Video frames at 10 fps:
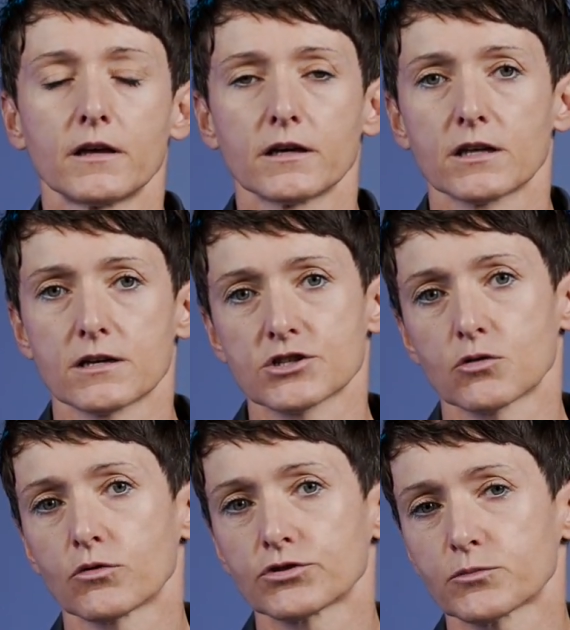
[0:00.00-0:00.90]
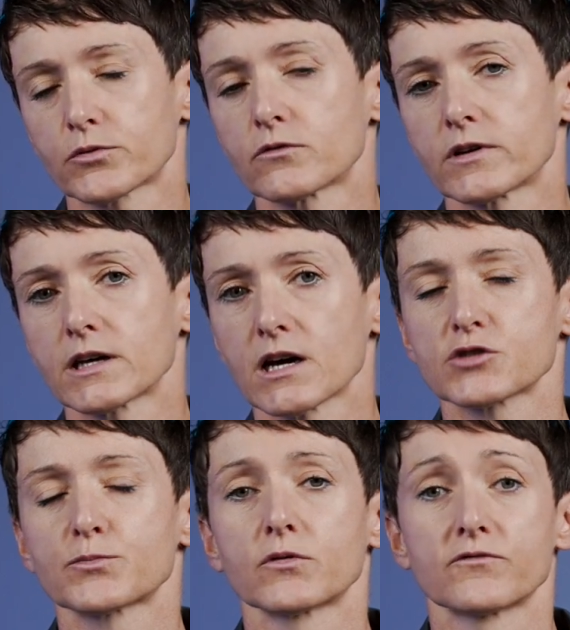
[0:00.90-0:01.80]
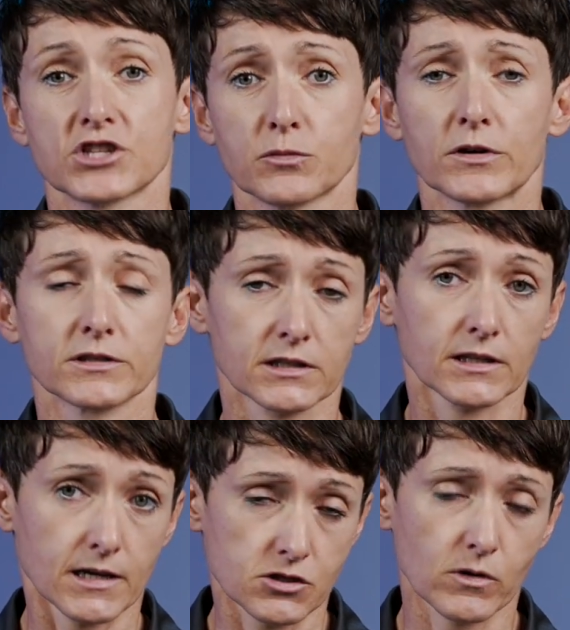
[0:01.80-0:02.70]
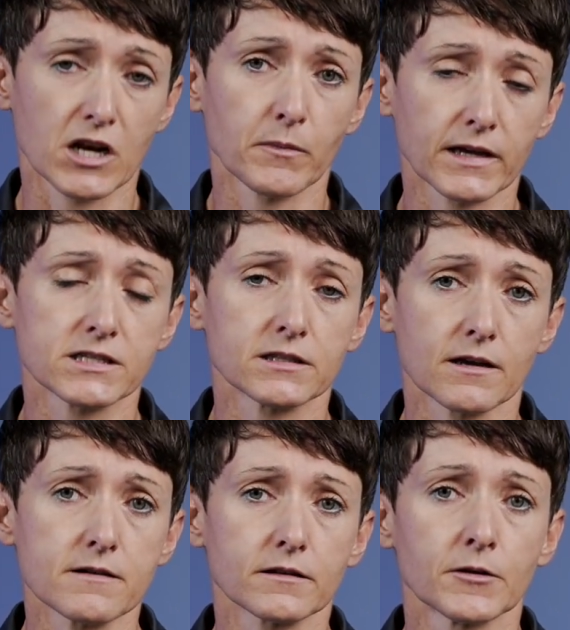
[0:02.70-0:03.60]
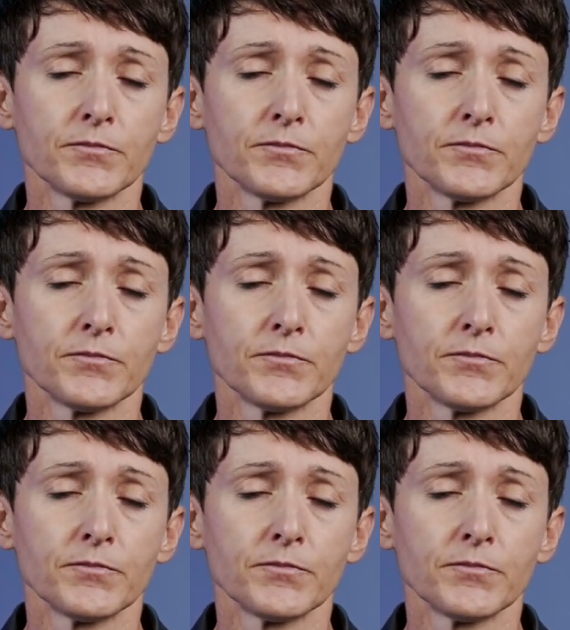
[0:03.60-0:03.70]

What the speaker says: It has a waterproof and gas-proof zipper that as well makes it tight.